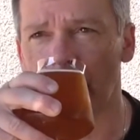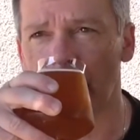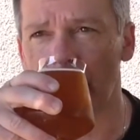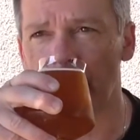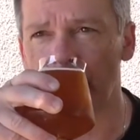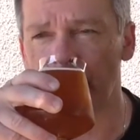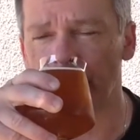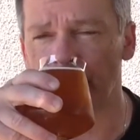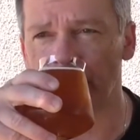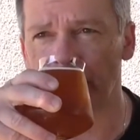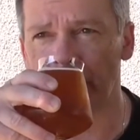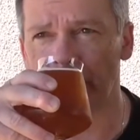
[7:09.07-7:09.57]
I
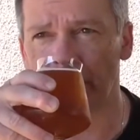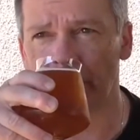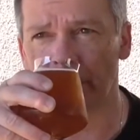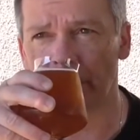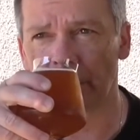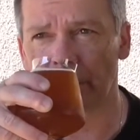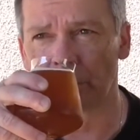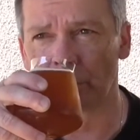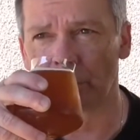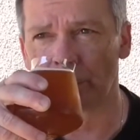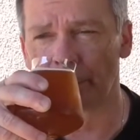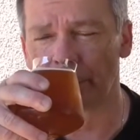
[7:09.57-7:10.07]
am getting
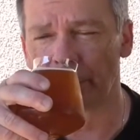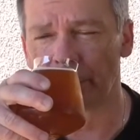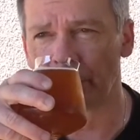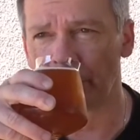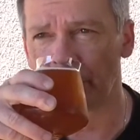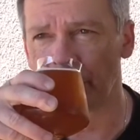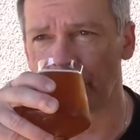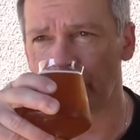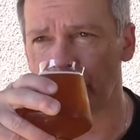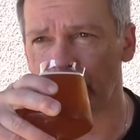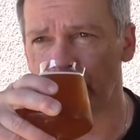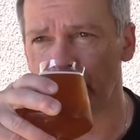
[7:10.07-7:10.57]
a little bit
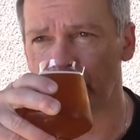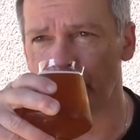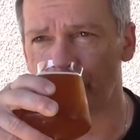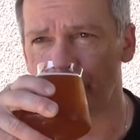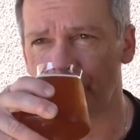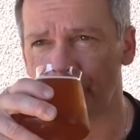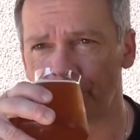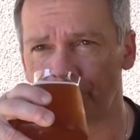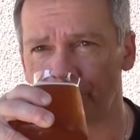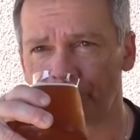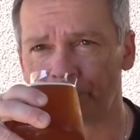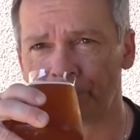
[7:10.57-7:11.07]
of
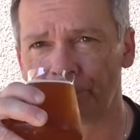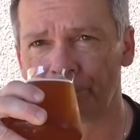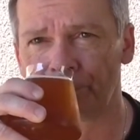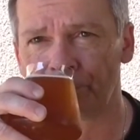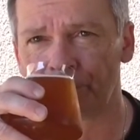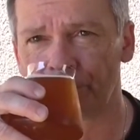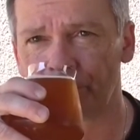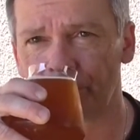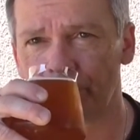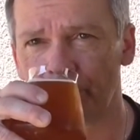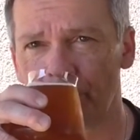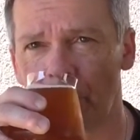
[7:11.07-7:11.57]

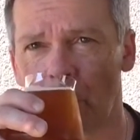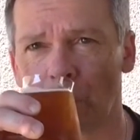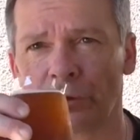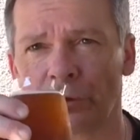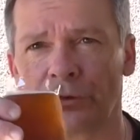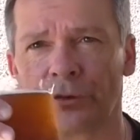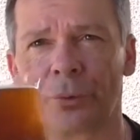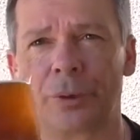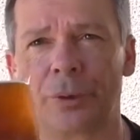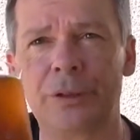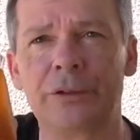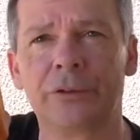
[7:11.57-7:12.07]
malt
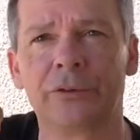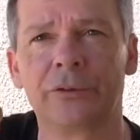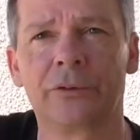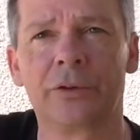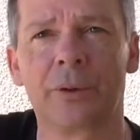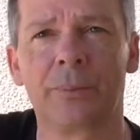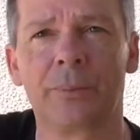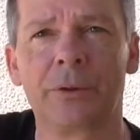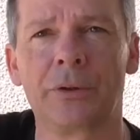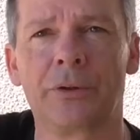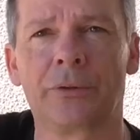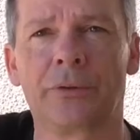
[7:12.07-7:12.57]
sweetness
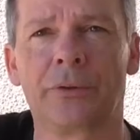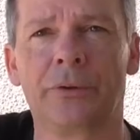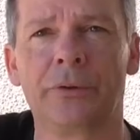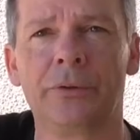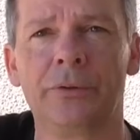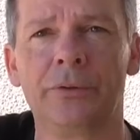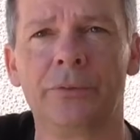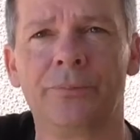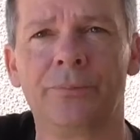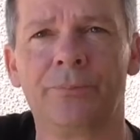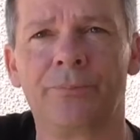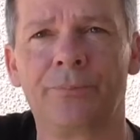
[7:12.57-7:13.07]
coming
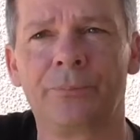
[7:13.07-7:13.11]
through.